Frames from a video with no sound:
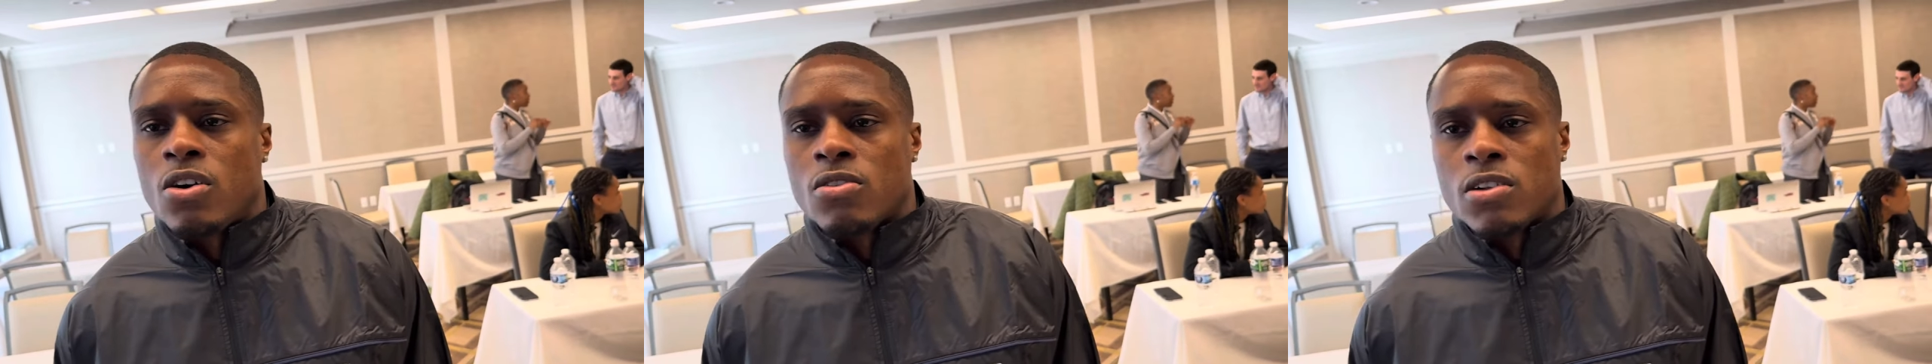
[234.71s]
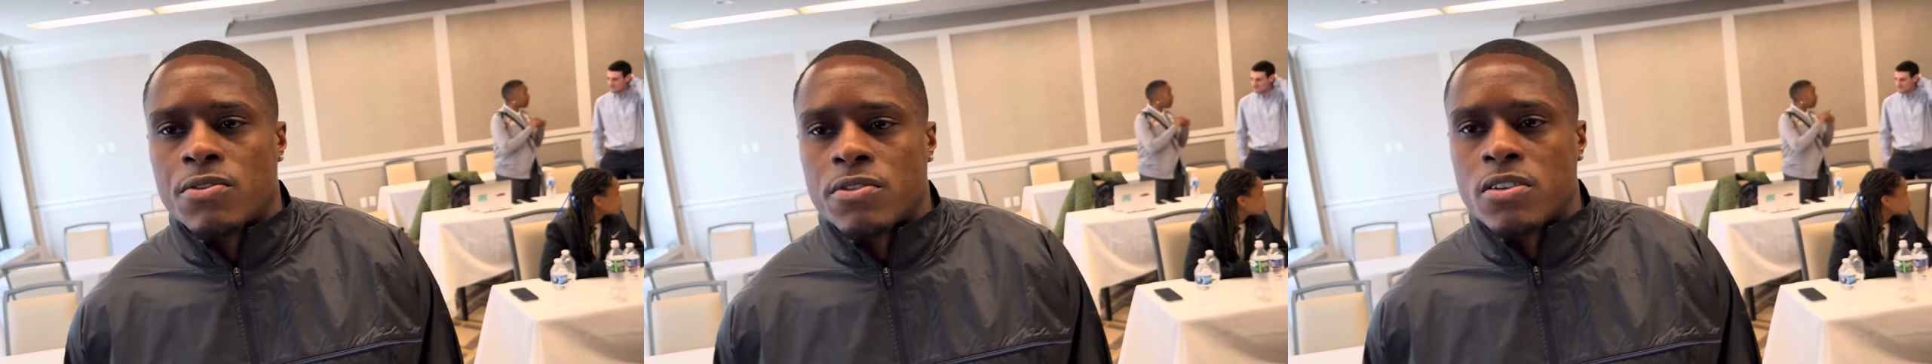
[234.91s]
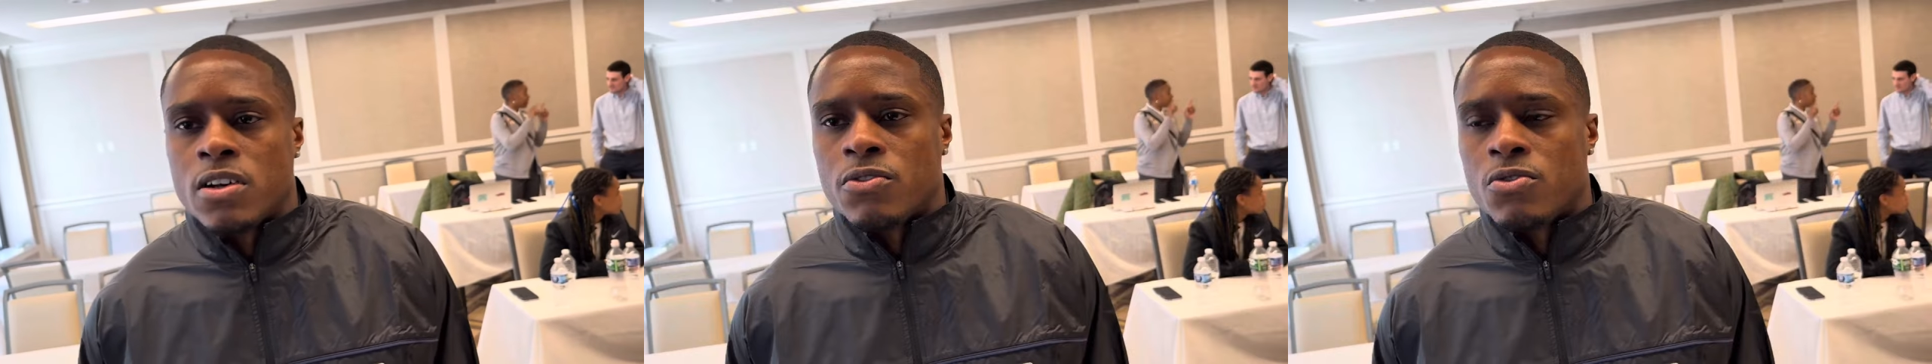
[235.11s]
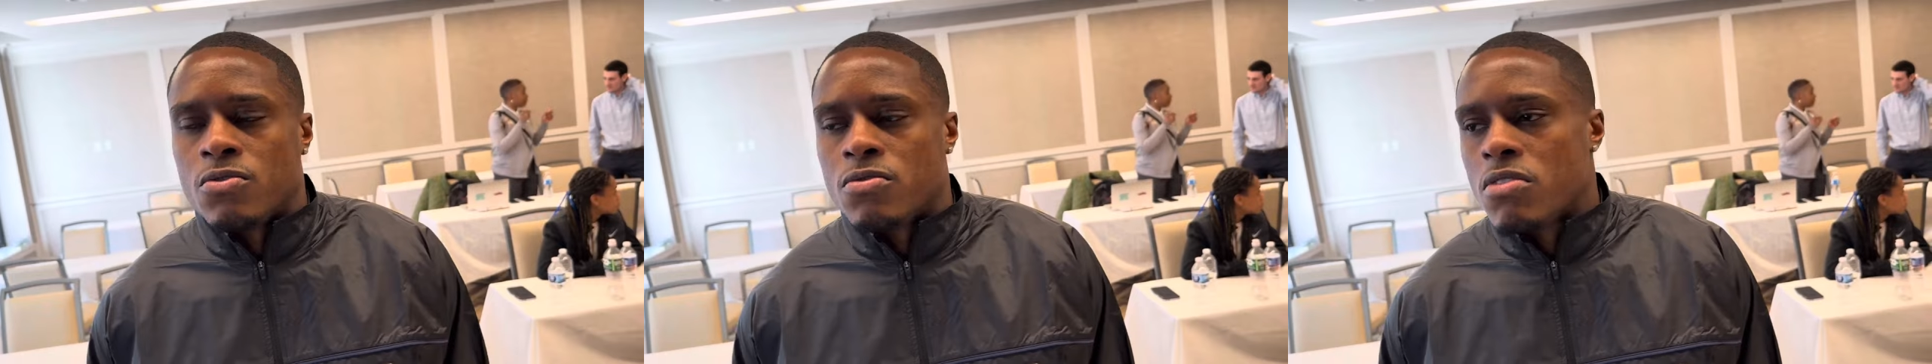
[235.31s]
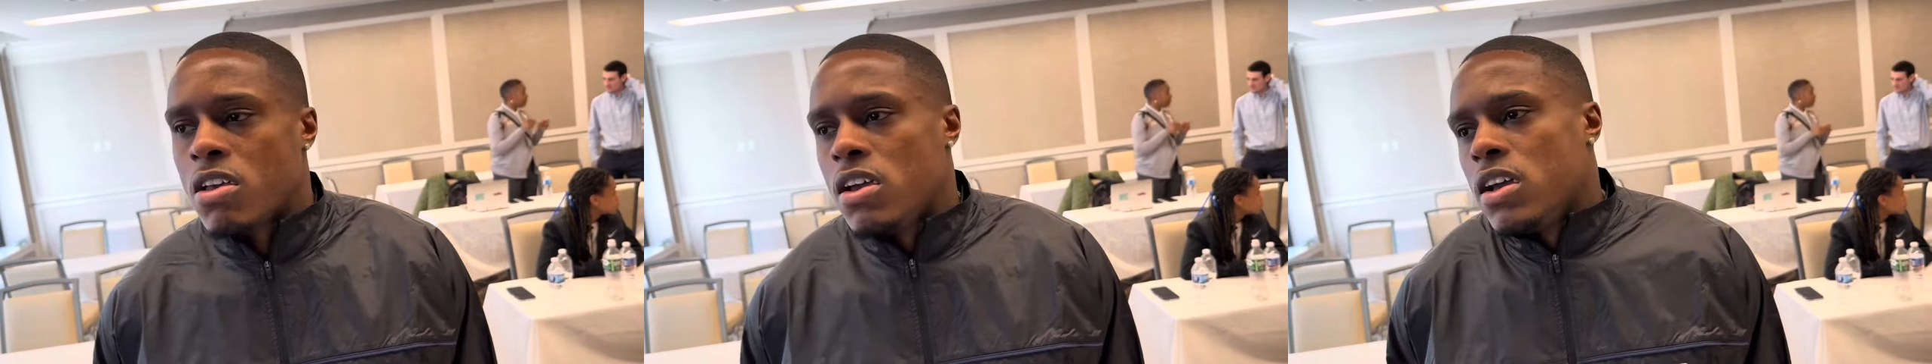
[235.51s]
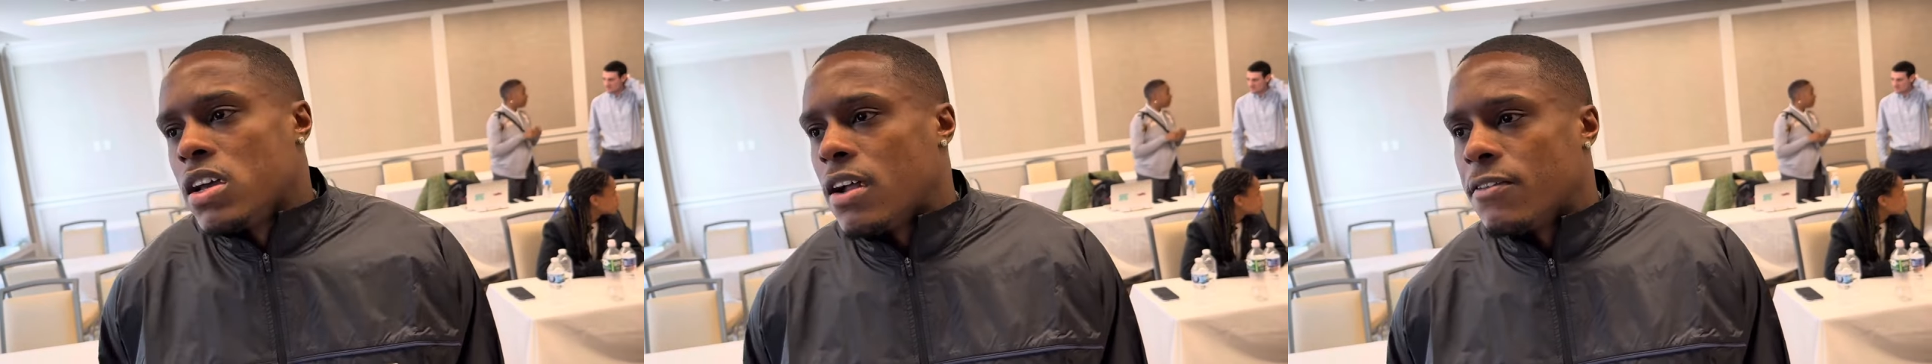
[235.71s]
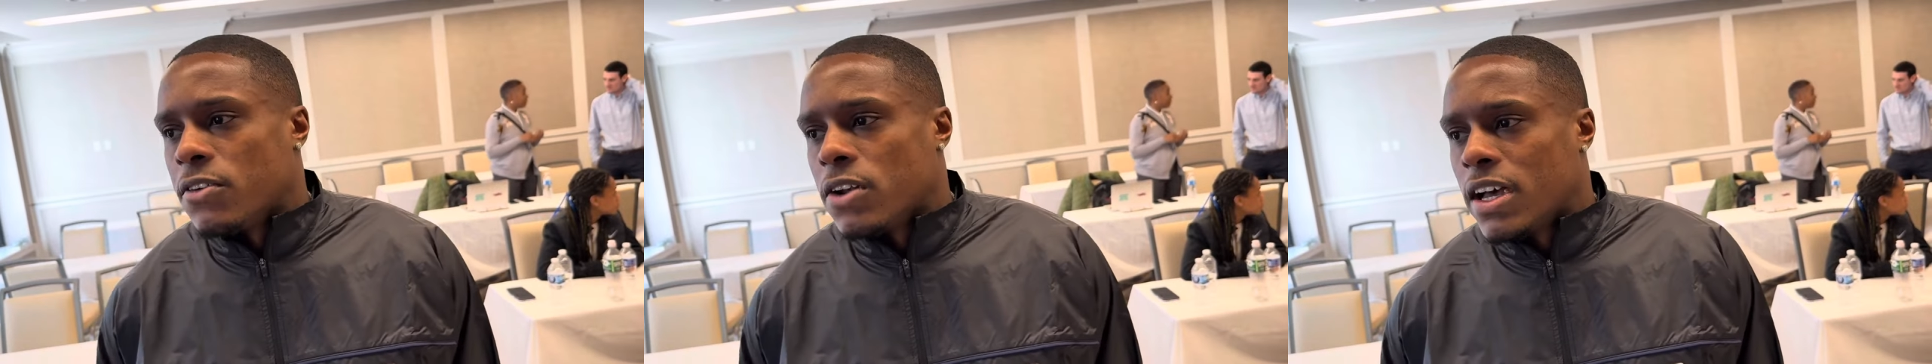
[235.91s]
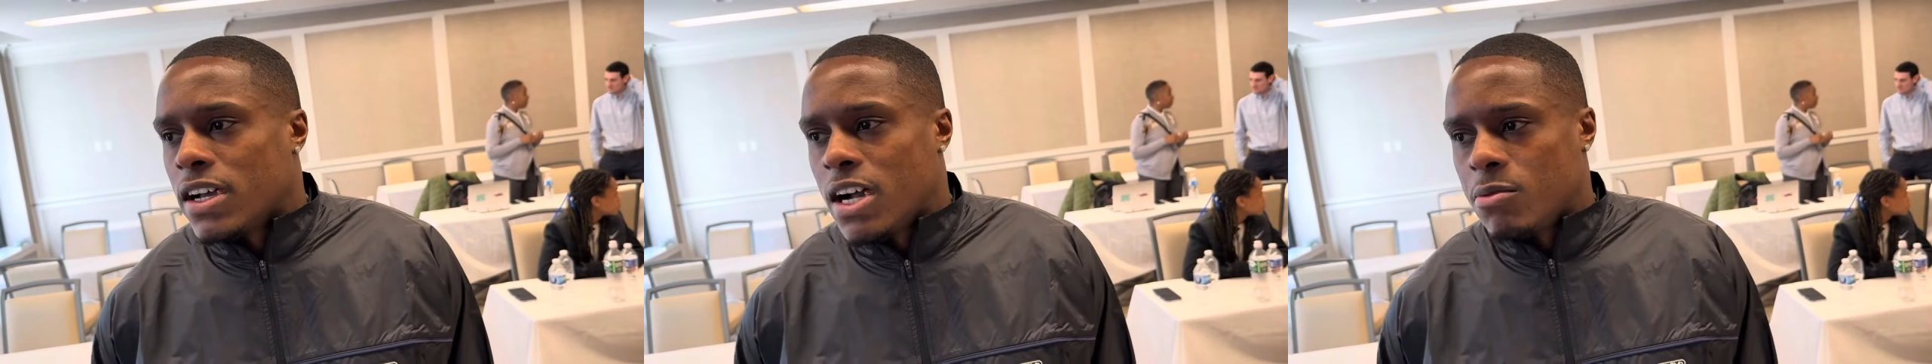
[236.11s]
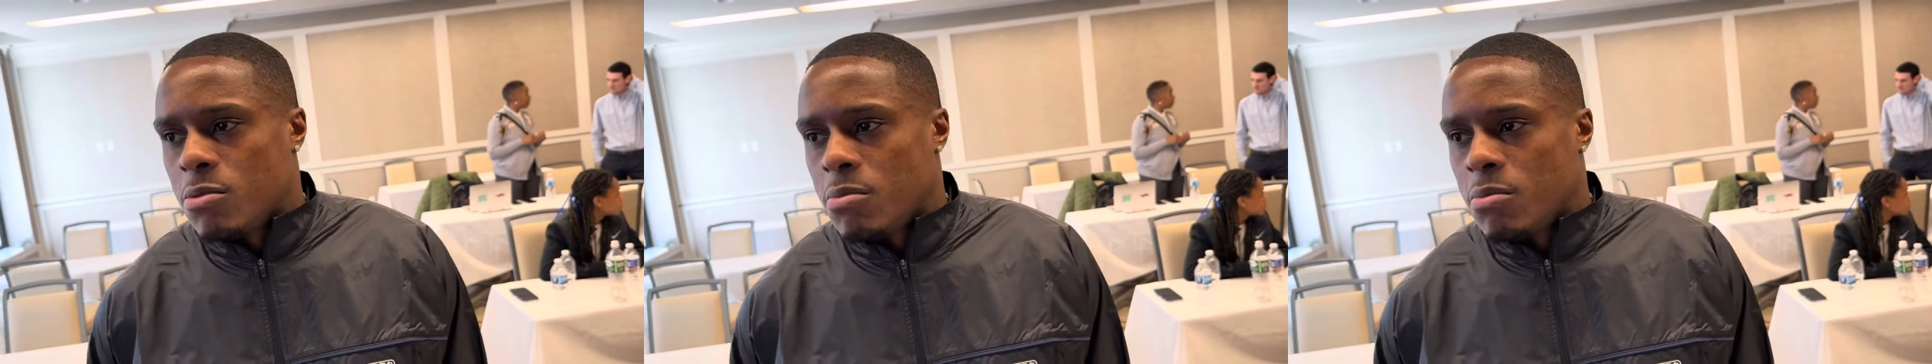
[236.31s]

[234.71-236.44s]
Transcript: in the 100 meter and